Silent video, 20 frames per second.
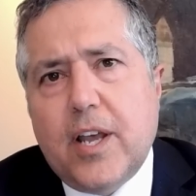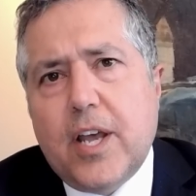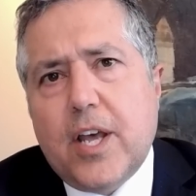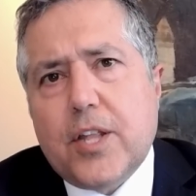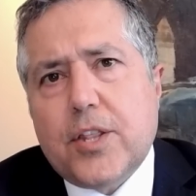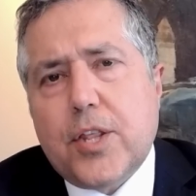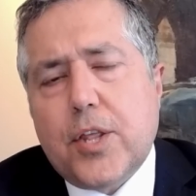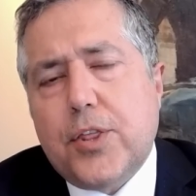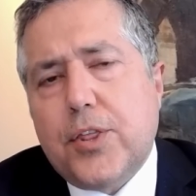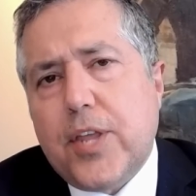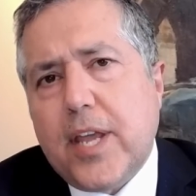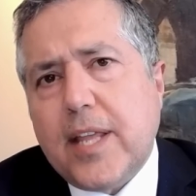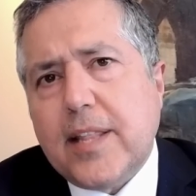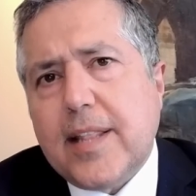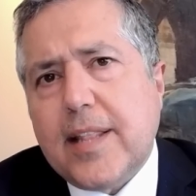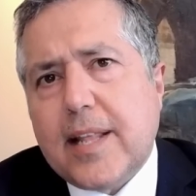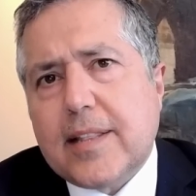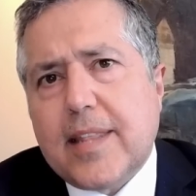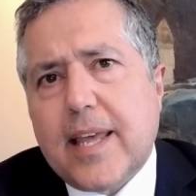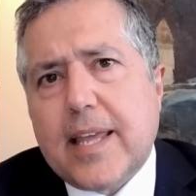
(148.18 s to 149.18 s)
The thing
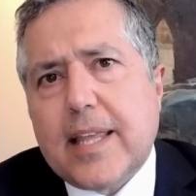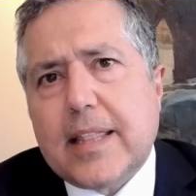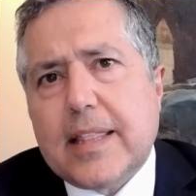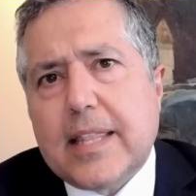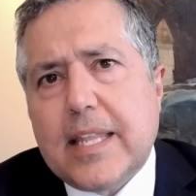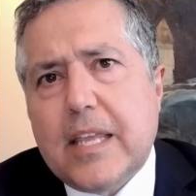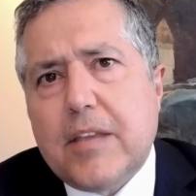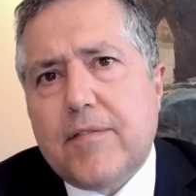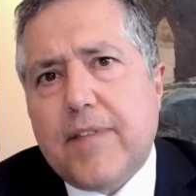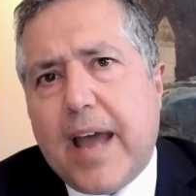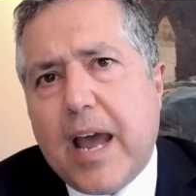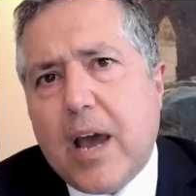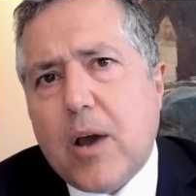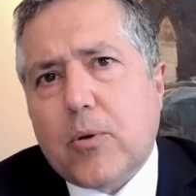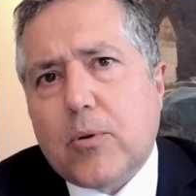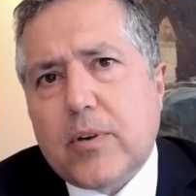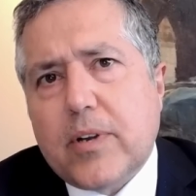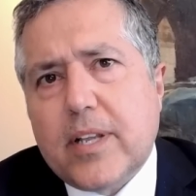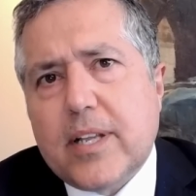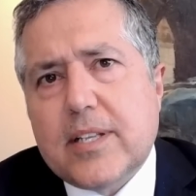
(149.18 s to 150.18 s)
that they leave
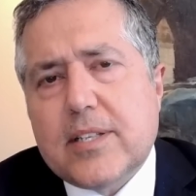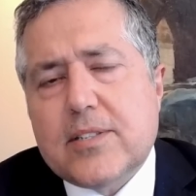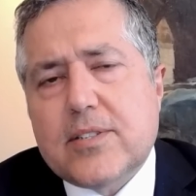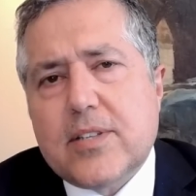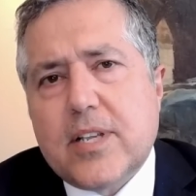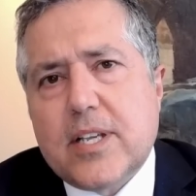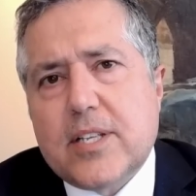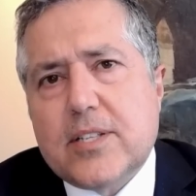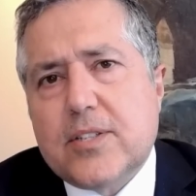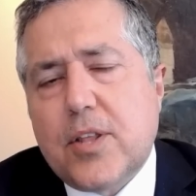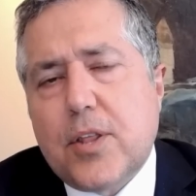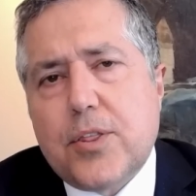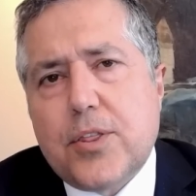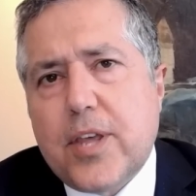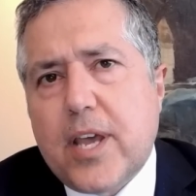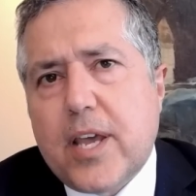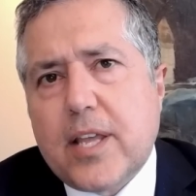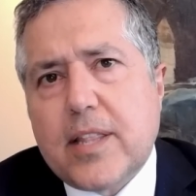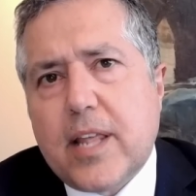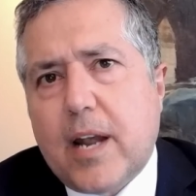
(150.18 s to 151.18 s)
out is, is the
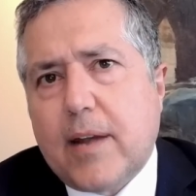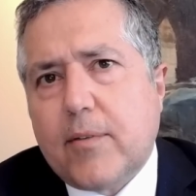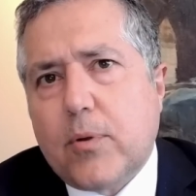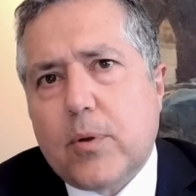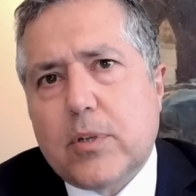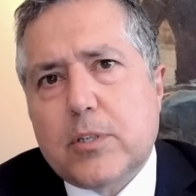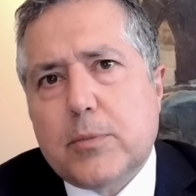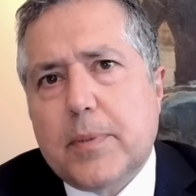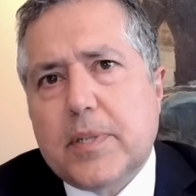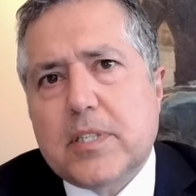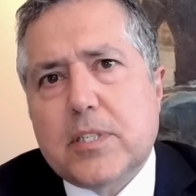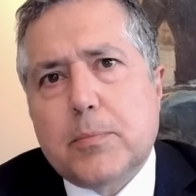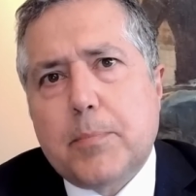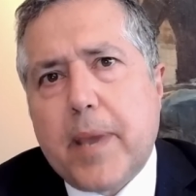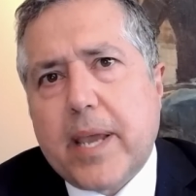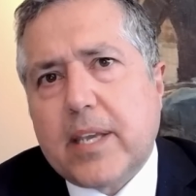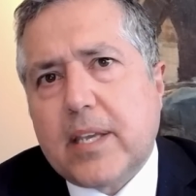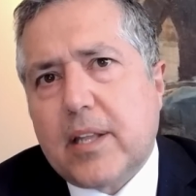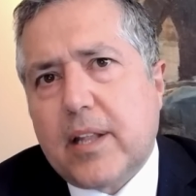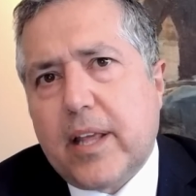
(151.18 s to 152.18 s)
thing that everyone's been
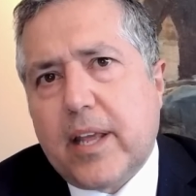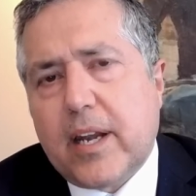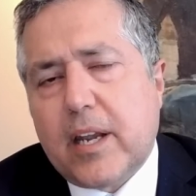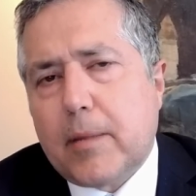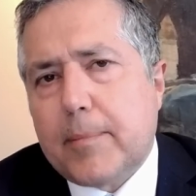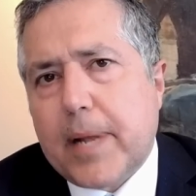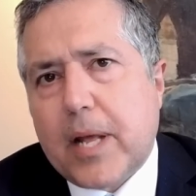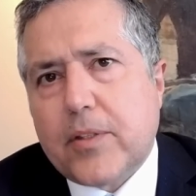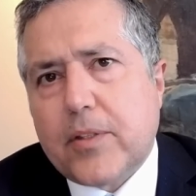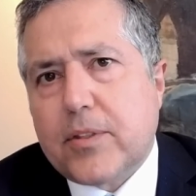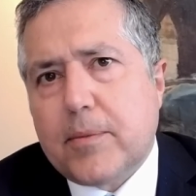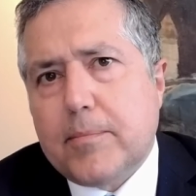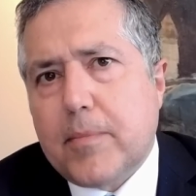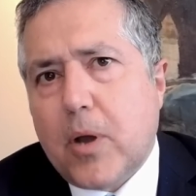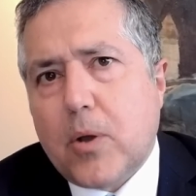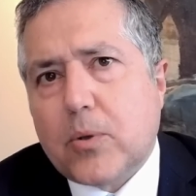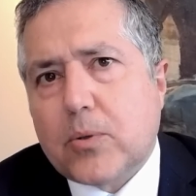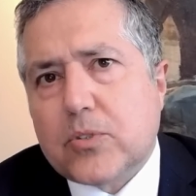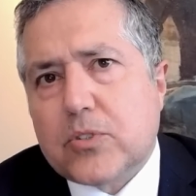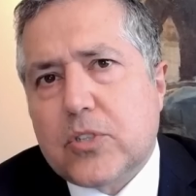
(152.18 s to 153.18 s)
speculating about the
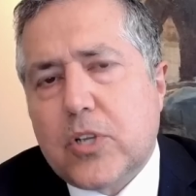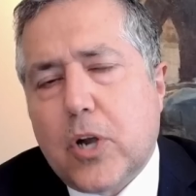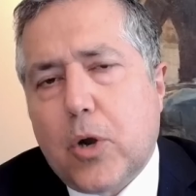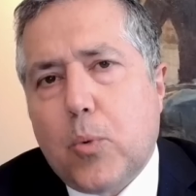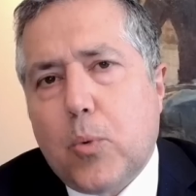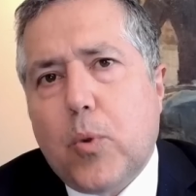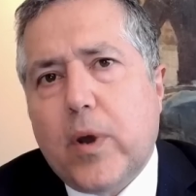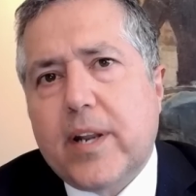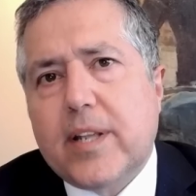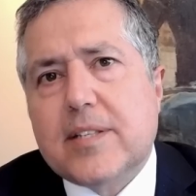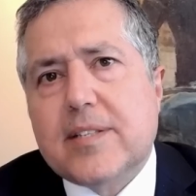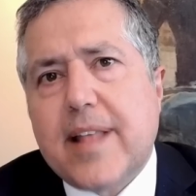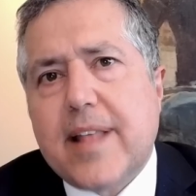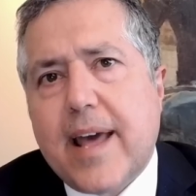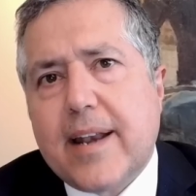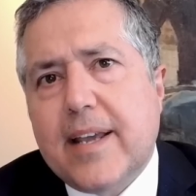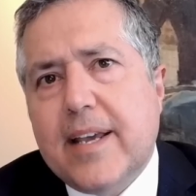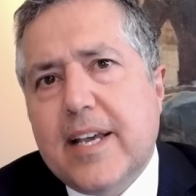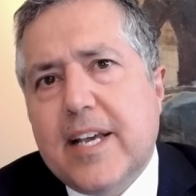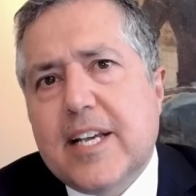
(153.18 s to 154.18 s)
most. You know, what is
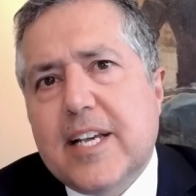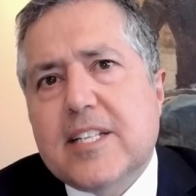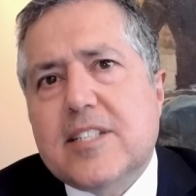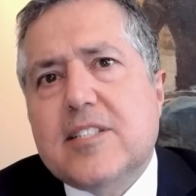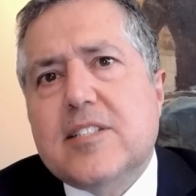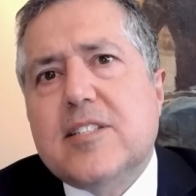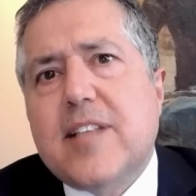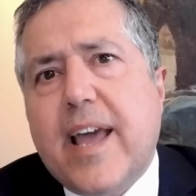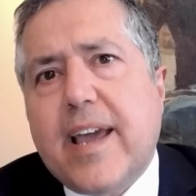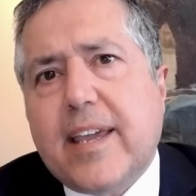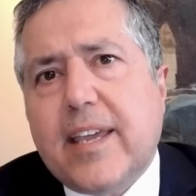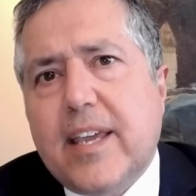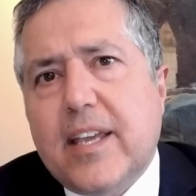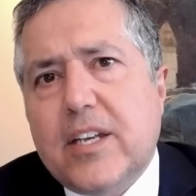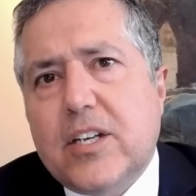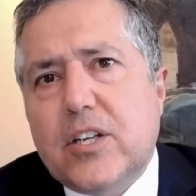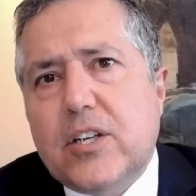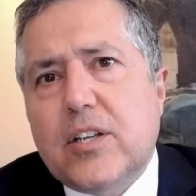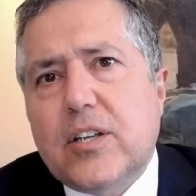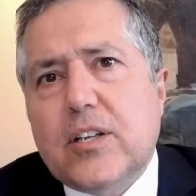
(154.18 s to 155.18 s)
that
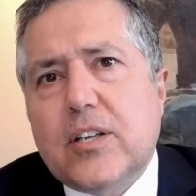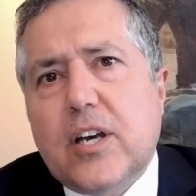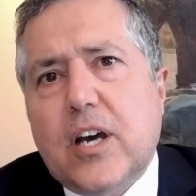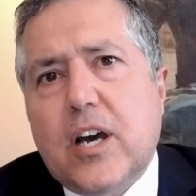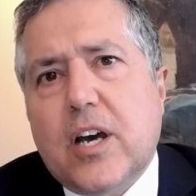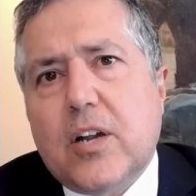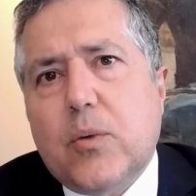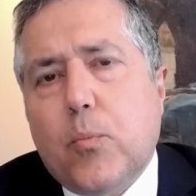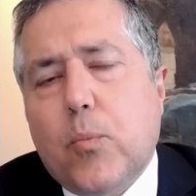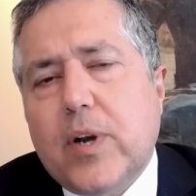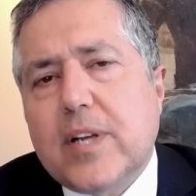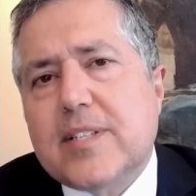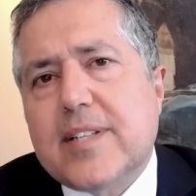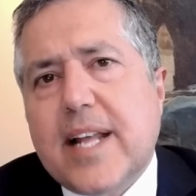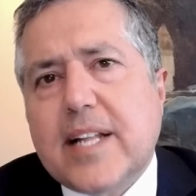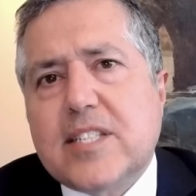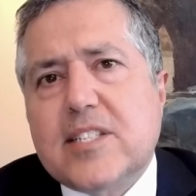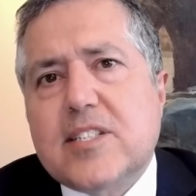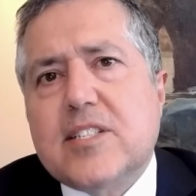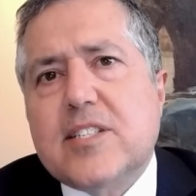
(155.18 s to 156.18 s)
second, uh, what is
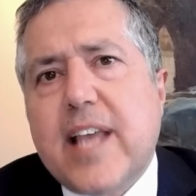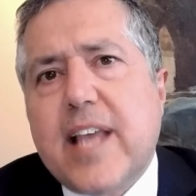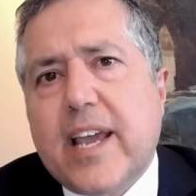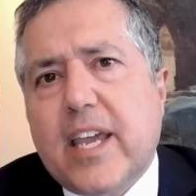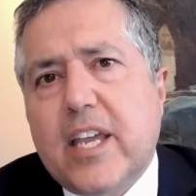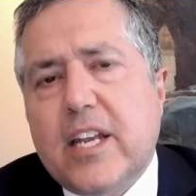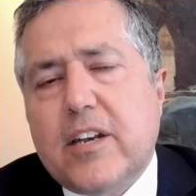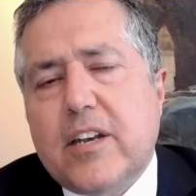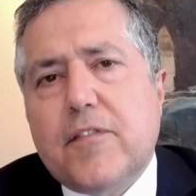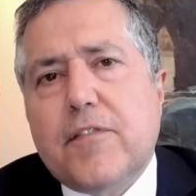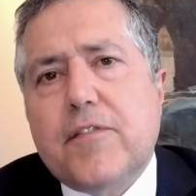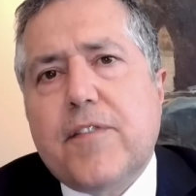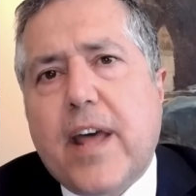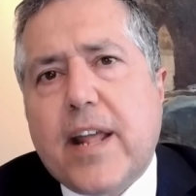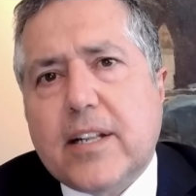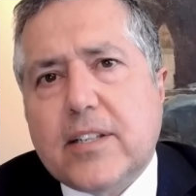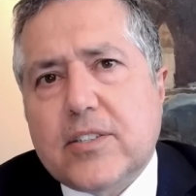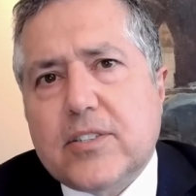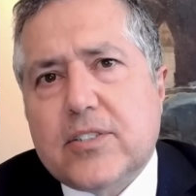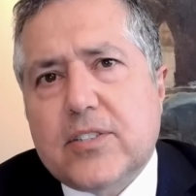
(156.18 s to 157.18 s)
that second
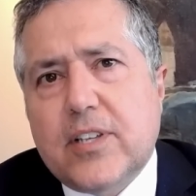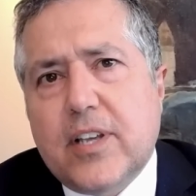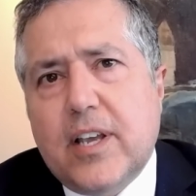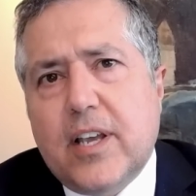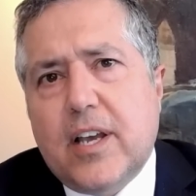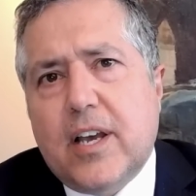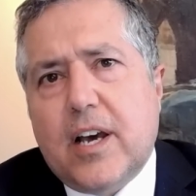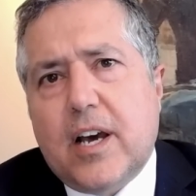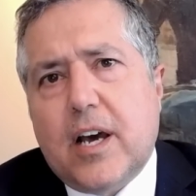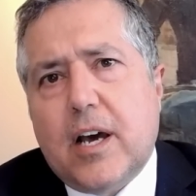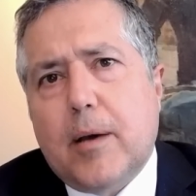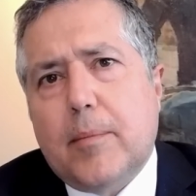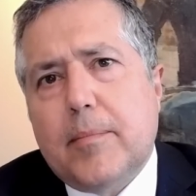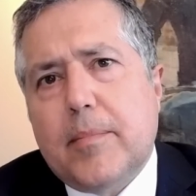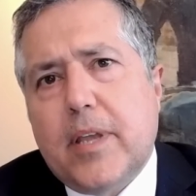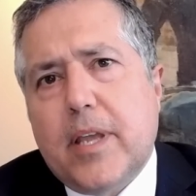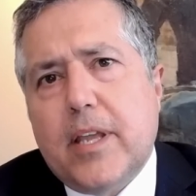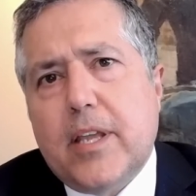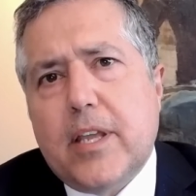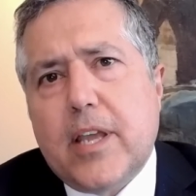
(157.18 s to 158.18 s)
offense? Um, you